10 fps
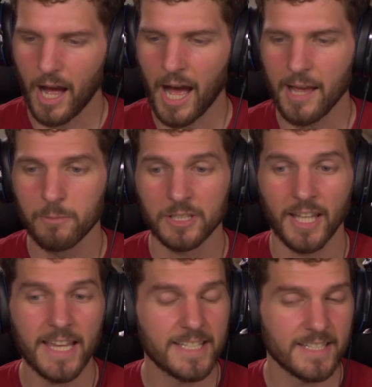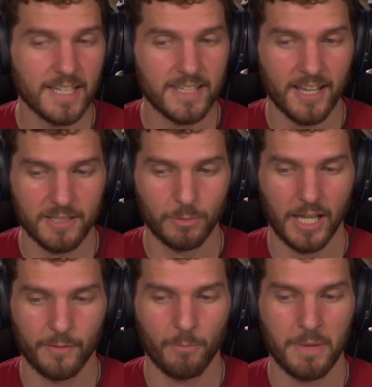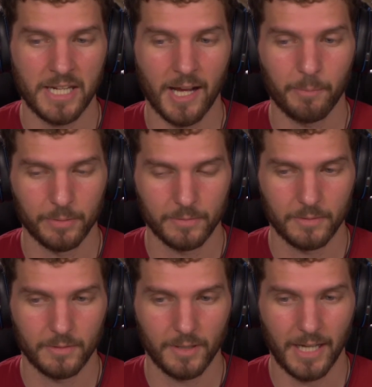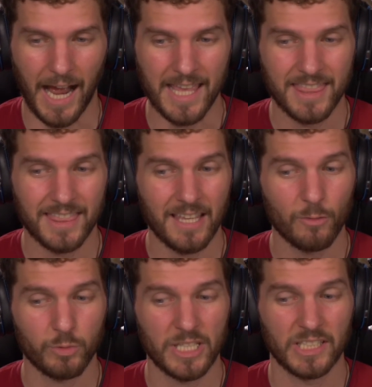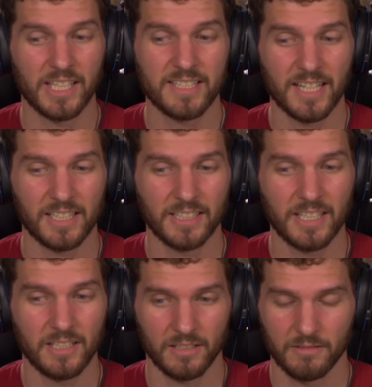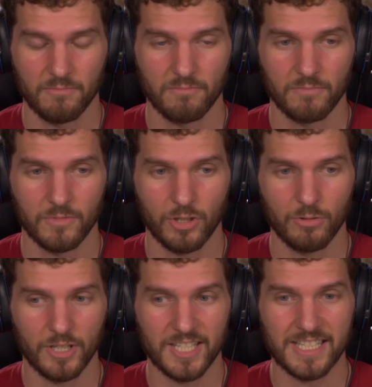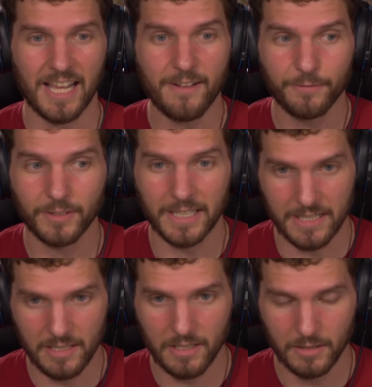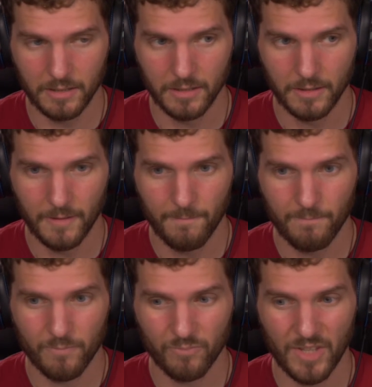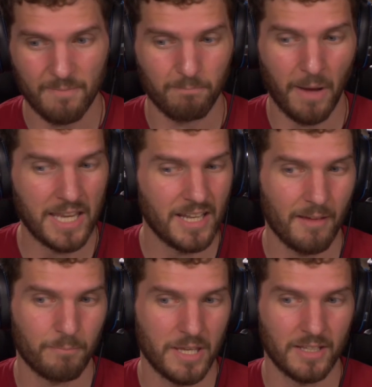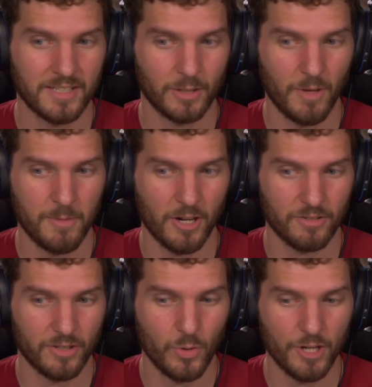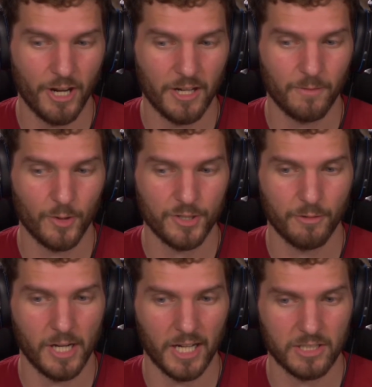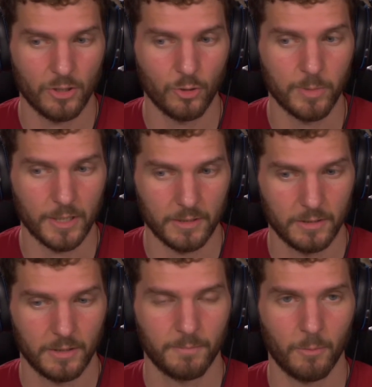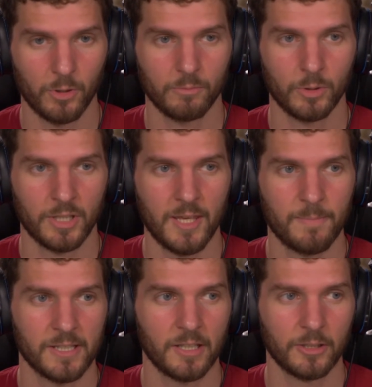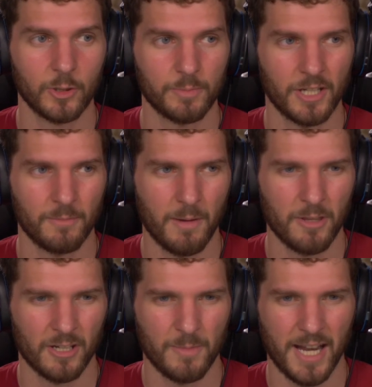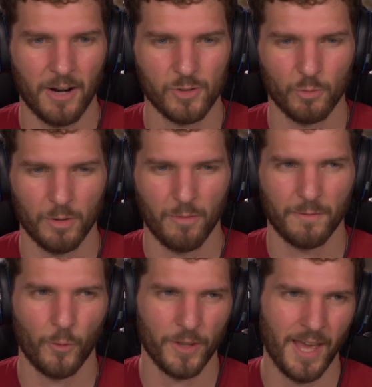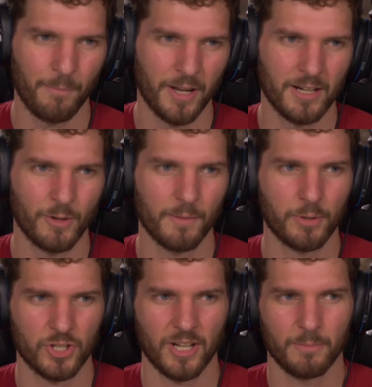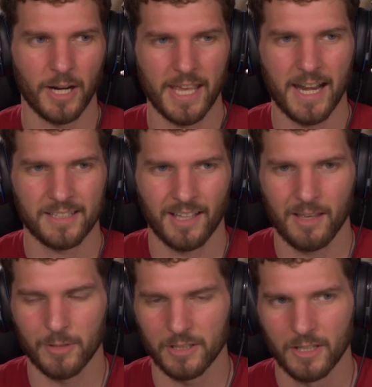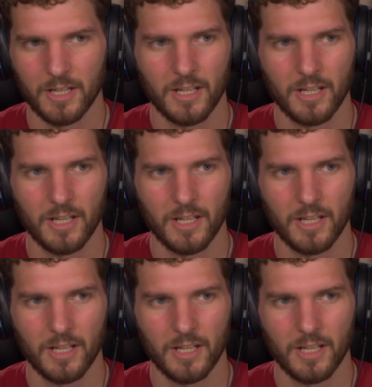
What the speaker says: I would like to say, yes, we'll have a meetup. I think realistically, to do it safely, it might not be until maybe our 2-year anniversary in October. But we'll keep you in the loop. You know, maybe there can be an outdoor one before that, but I don't want to push anybody ahead of time and,